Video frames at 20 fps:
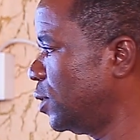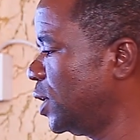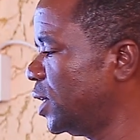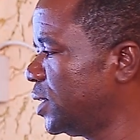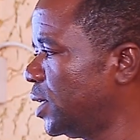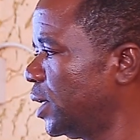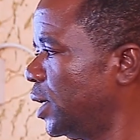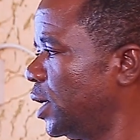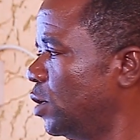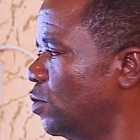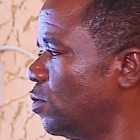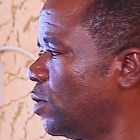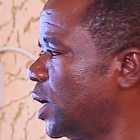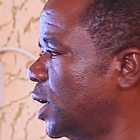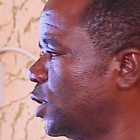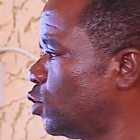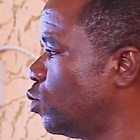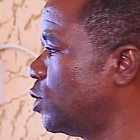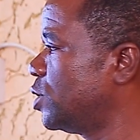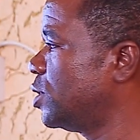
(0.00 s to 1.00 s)
Let's take a look
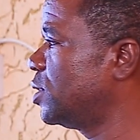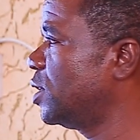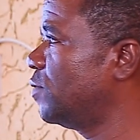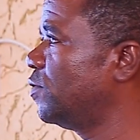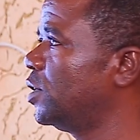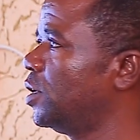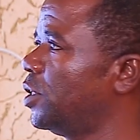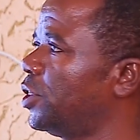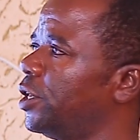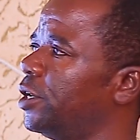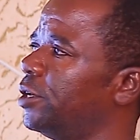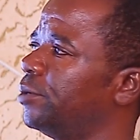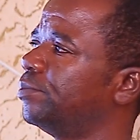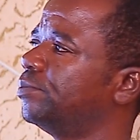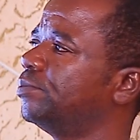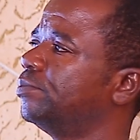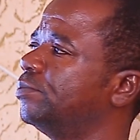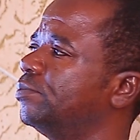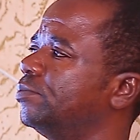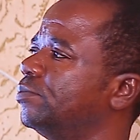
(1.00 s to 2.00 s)
at question 73.
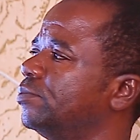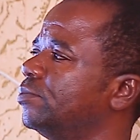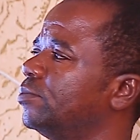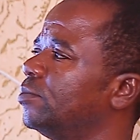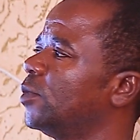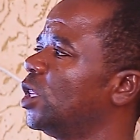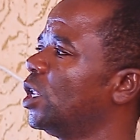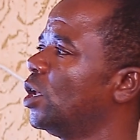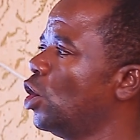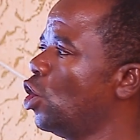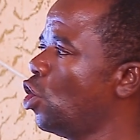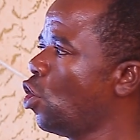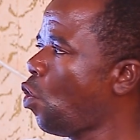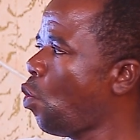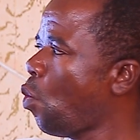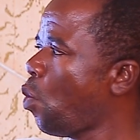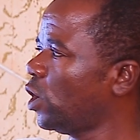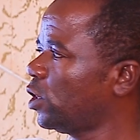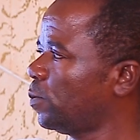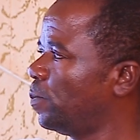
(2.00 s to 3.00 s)

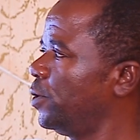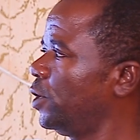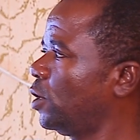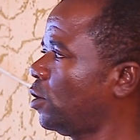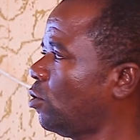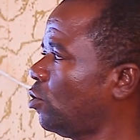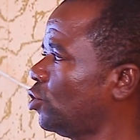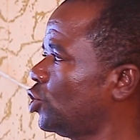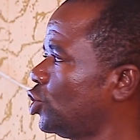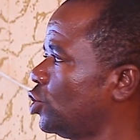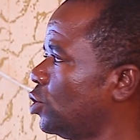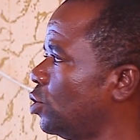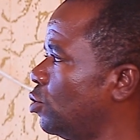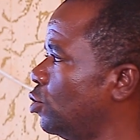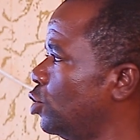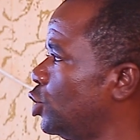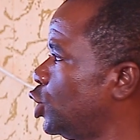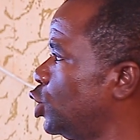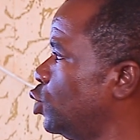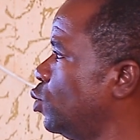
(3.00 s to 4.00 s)
What
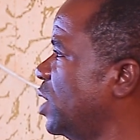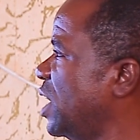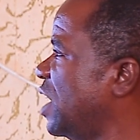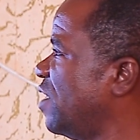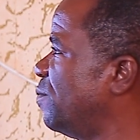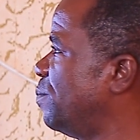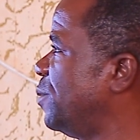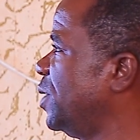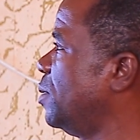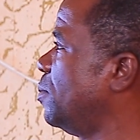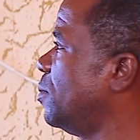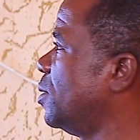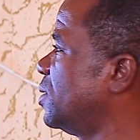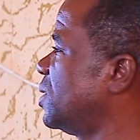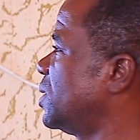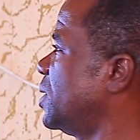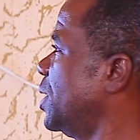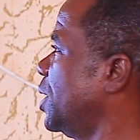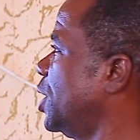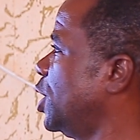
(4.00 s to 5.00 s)
precaution should have been
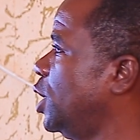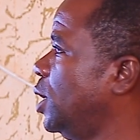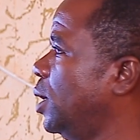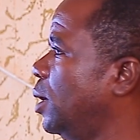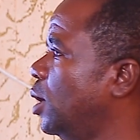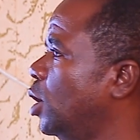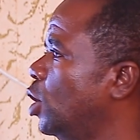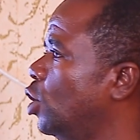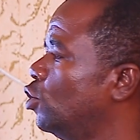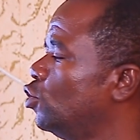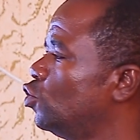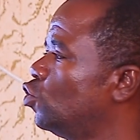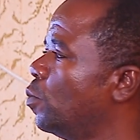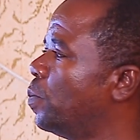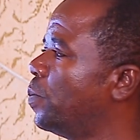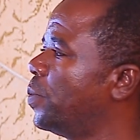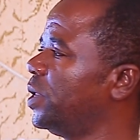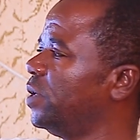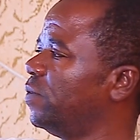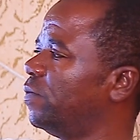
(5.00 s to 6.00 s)
taken
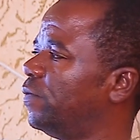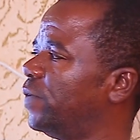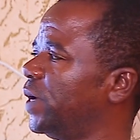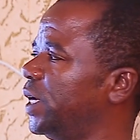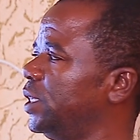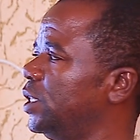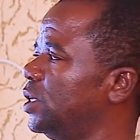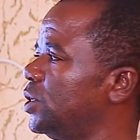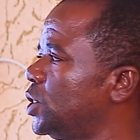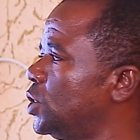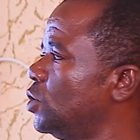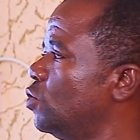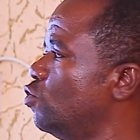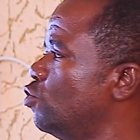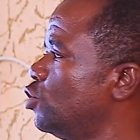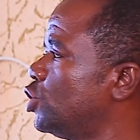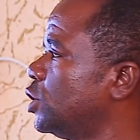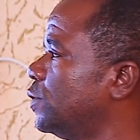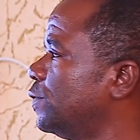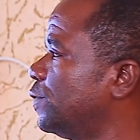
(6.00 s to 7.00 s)
to prevent the
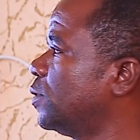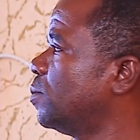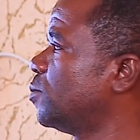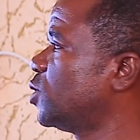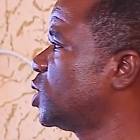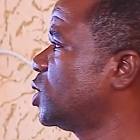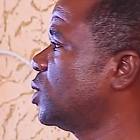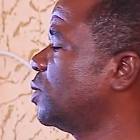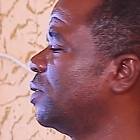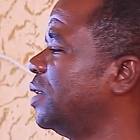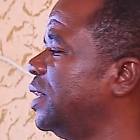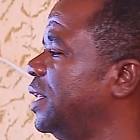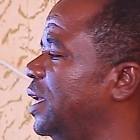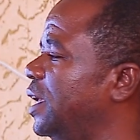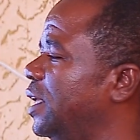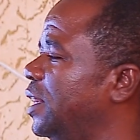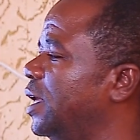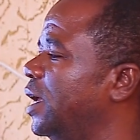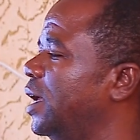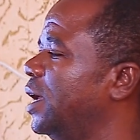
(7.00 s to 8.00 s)
solution from
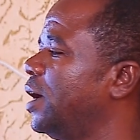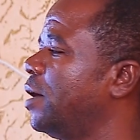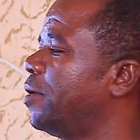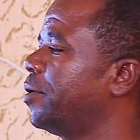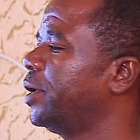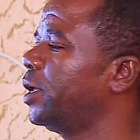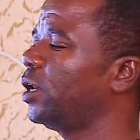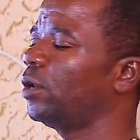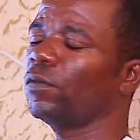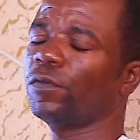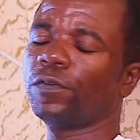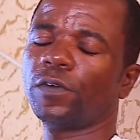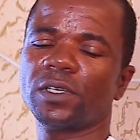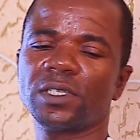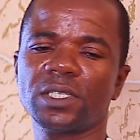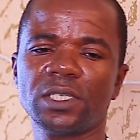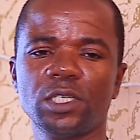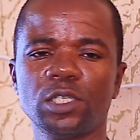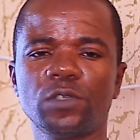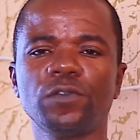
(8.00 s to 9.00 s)
turning green?
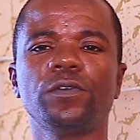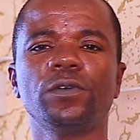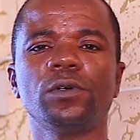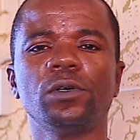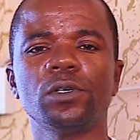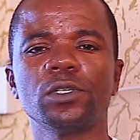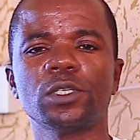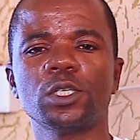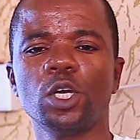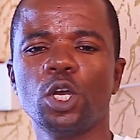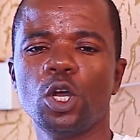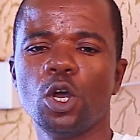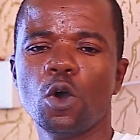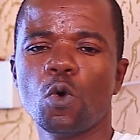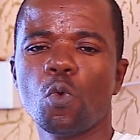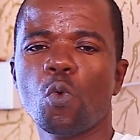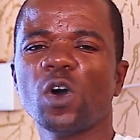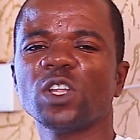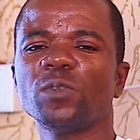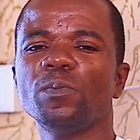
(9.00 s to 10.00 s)
First things first,
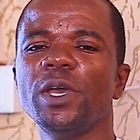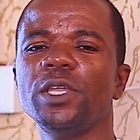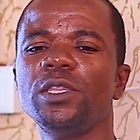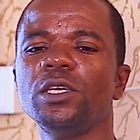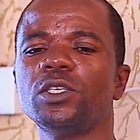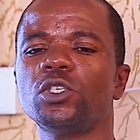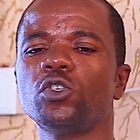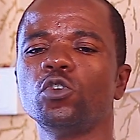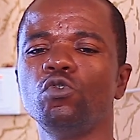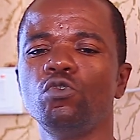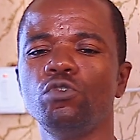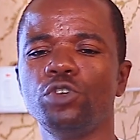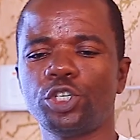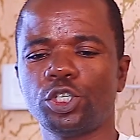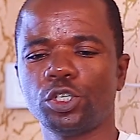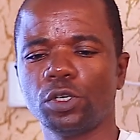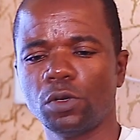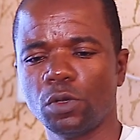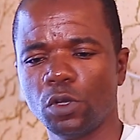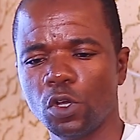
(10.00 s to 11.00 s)
what made the
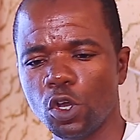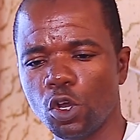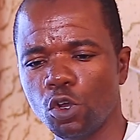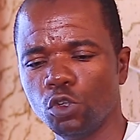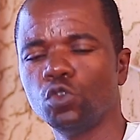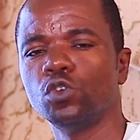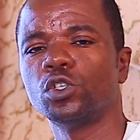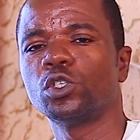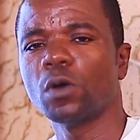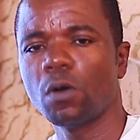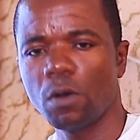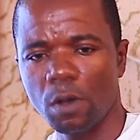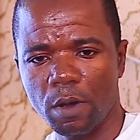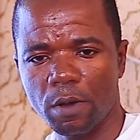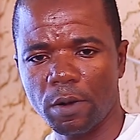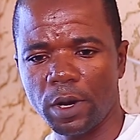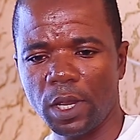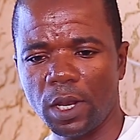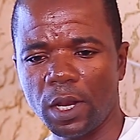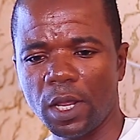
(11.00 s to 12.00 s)
solution to turn
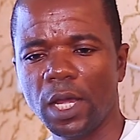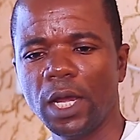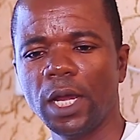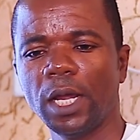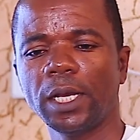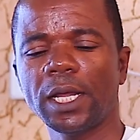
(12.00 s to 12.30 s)
green?